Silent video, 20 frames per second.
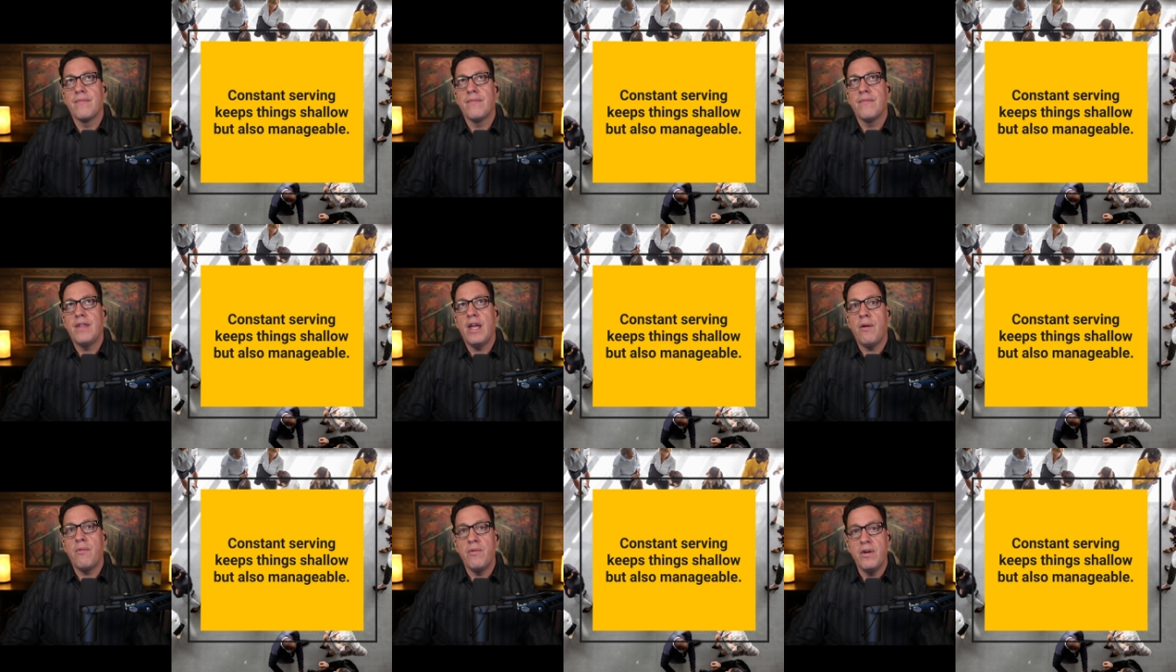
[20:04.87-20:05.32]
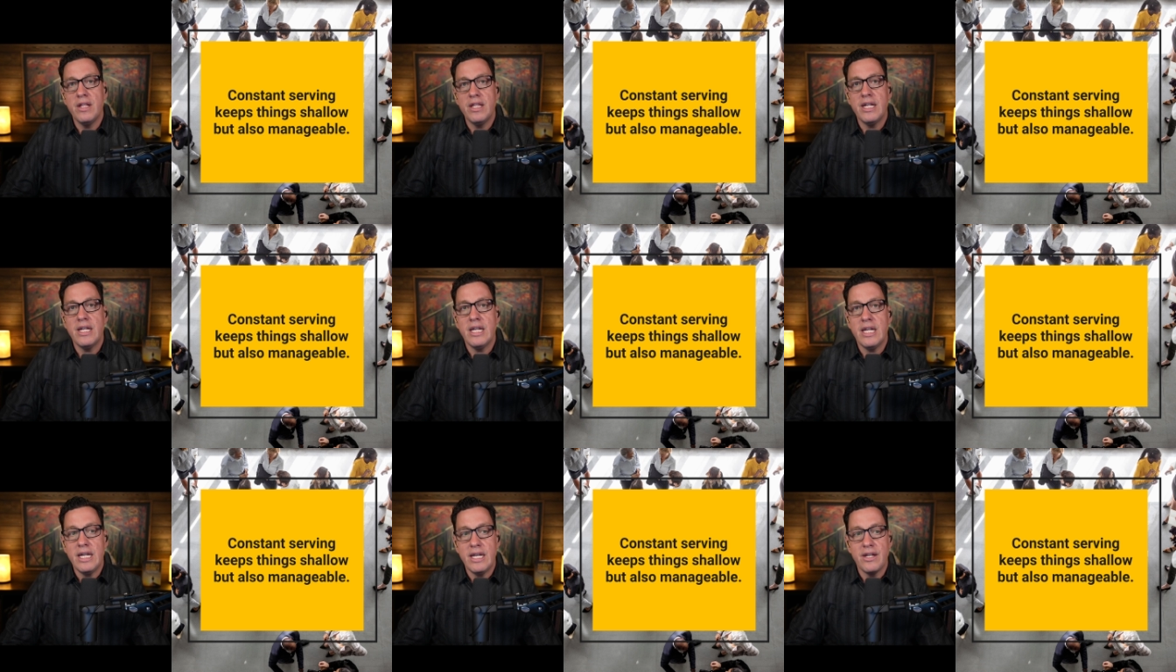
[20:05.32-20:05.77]
they
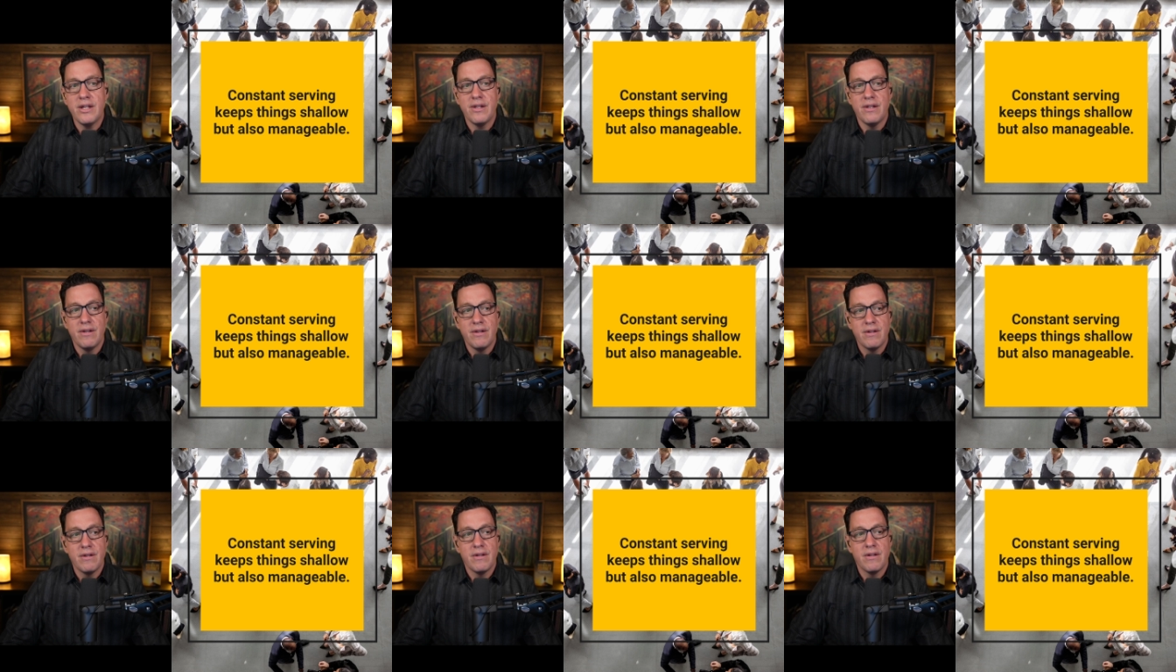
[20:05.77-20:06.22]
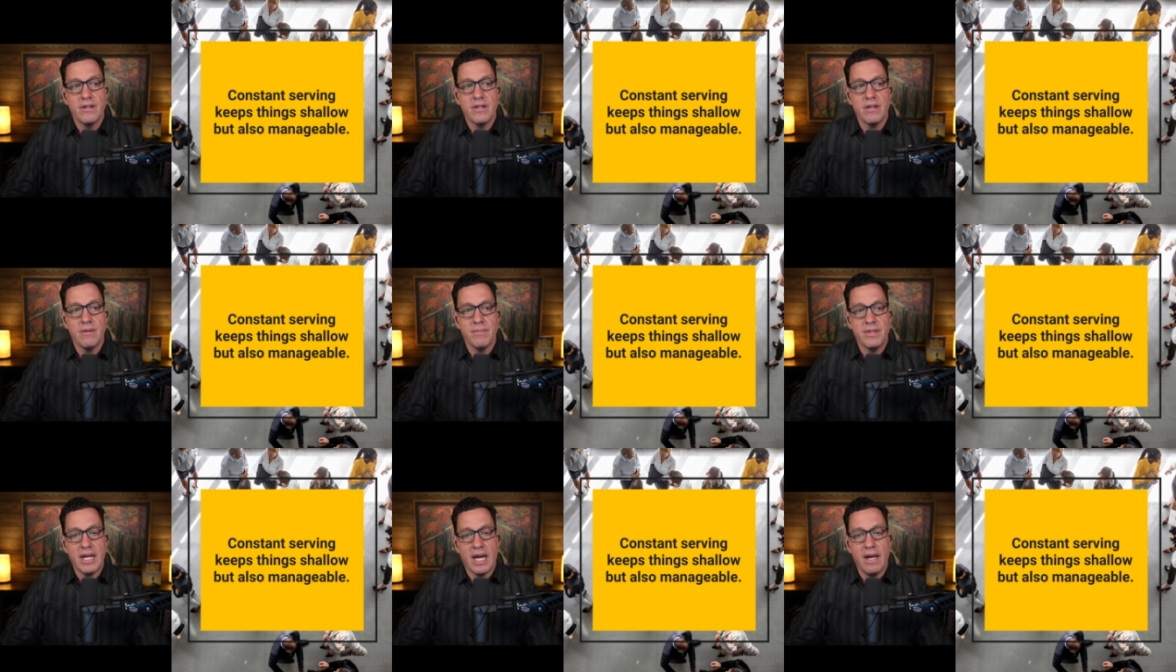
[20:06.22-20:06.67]
really needed
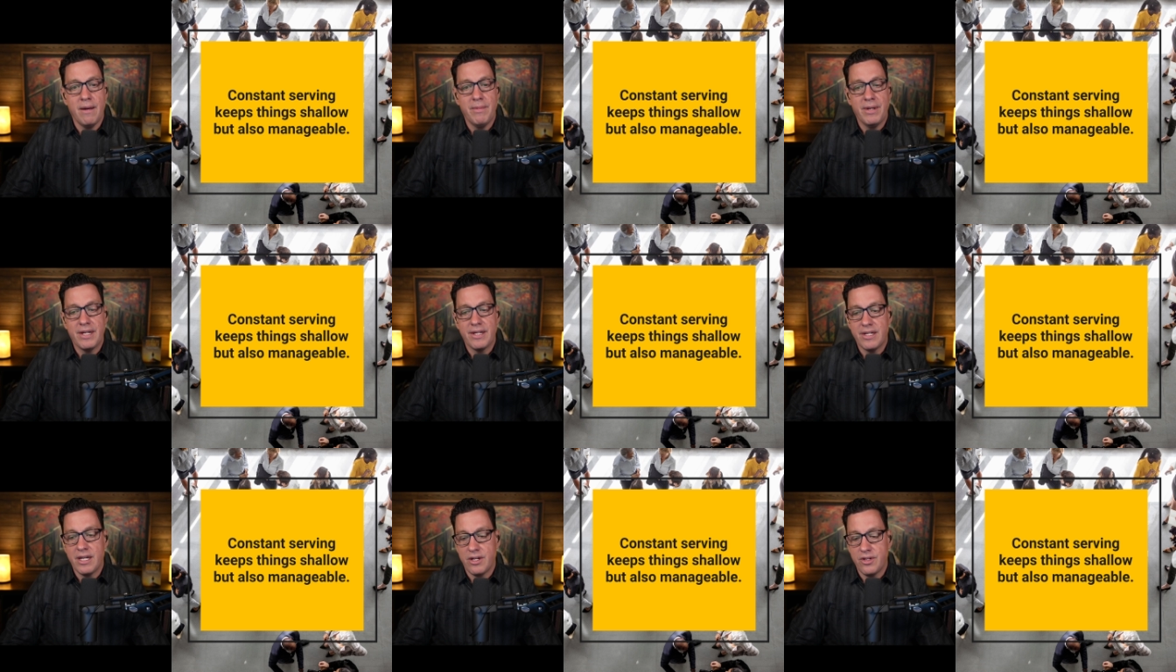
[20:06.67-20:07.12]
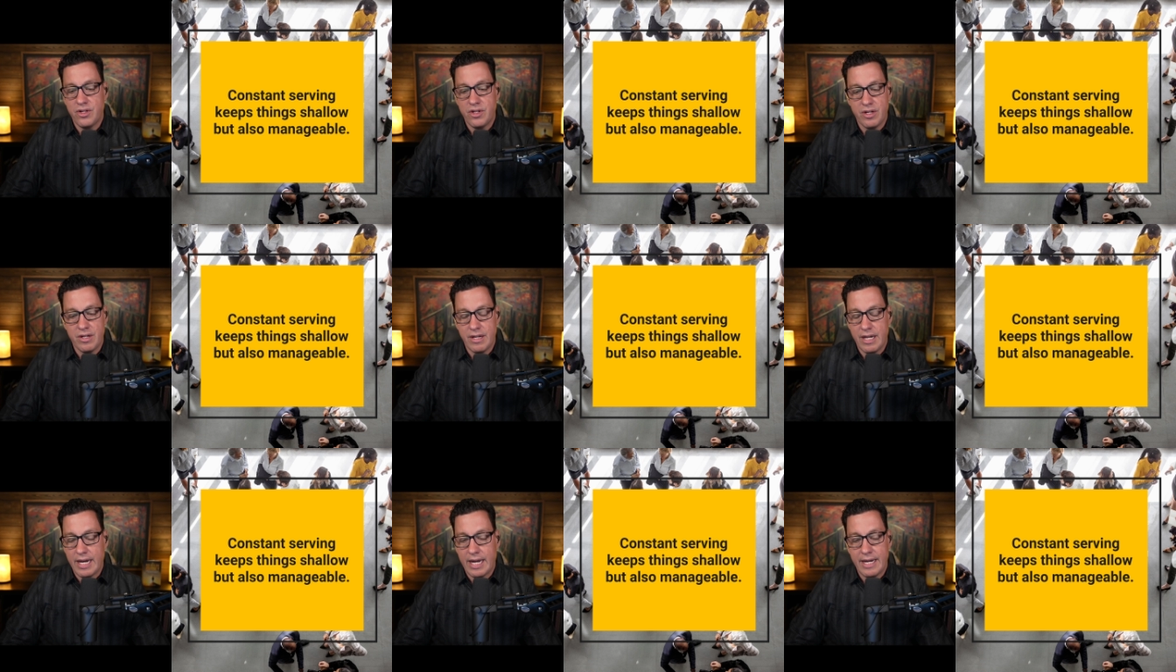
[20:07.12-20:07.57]
some time and
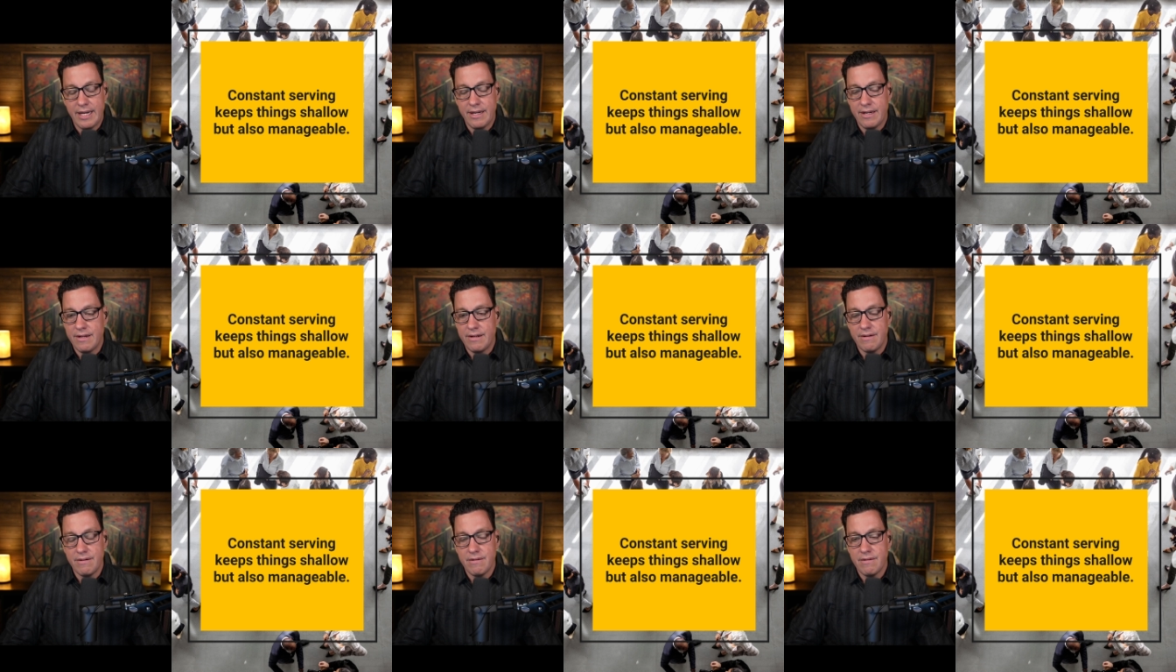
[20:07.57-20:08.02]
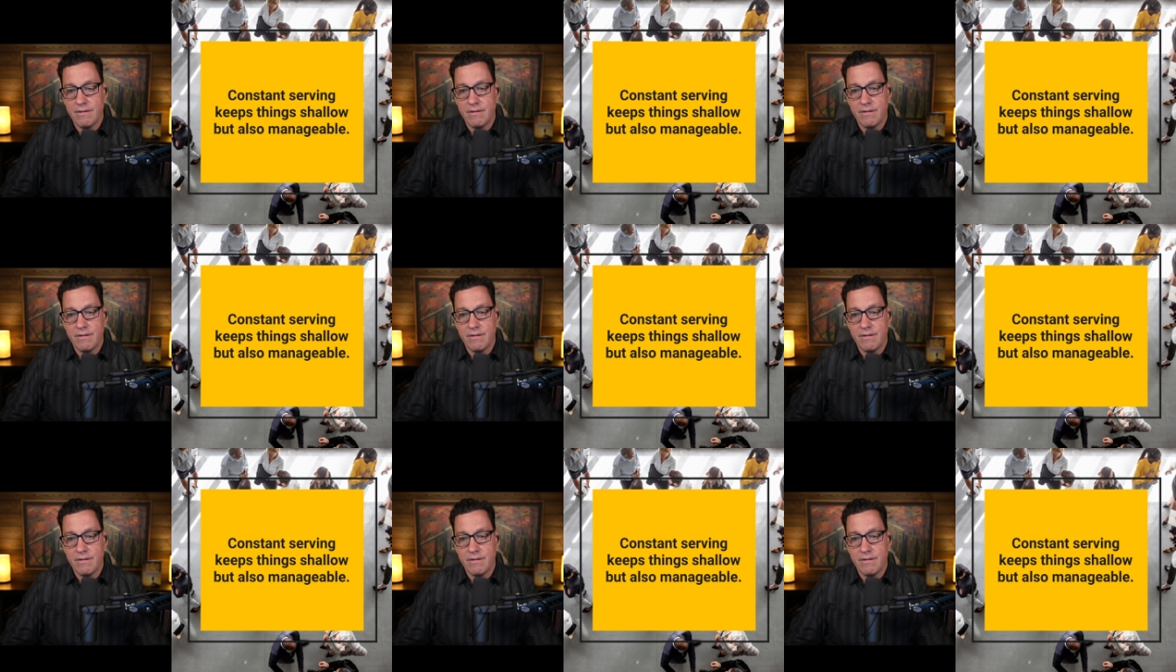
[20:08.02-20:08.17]
attention, and I didn't.